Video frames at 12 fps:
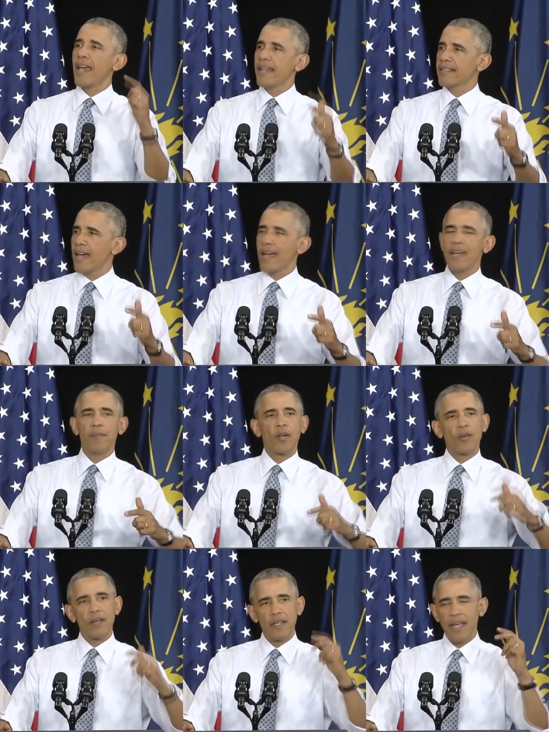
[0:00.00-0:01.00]

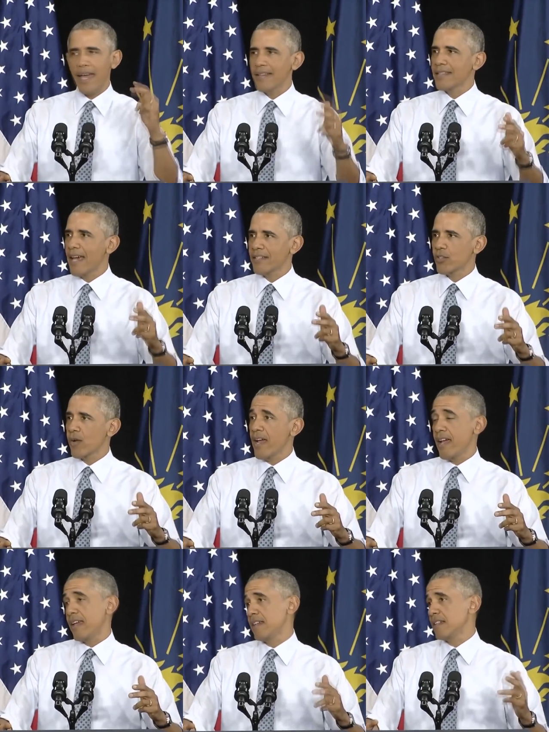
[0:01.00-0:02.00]
anti-immigrant,
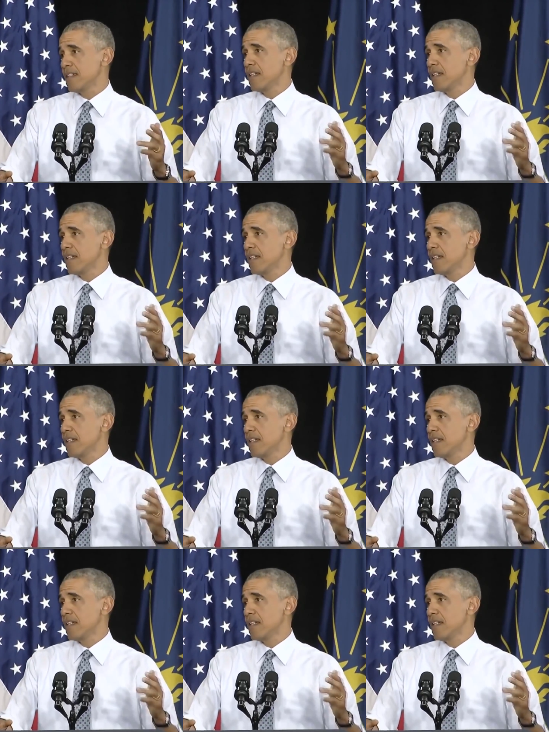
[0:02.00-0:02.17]
anti-trade,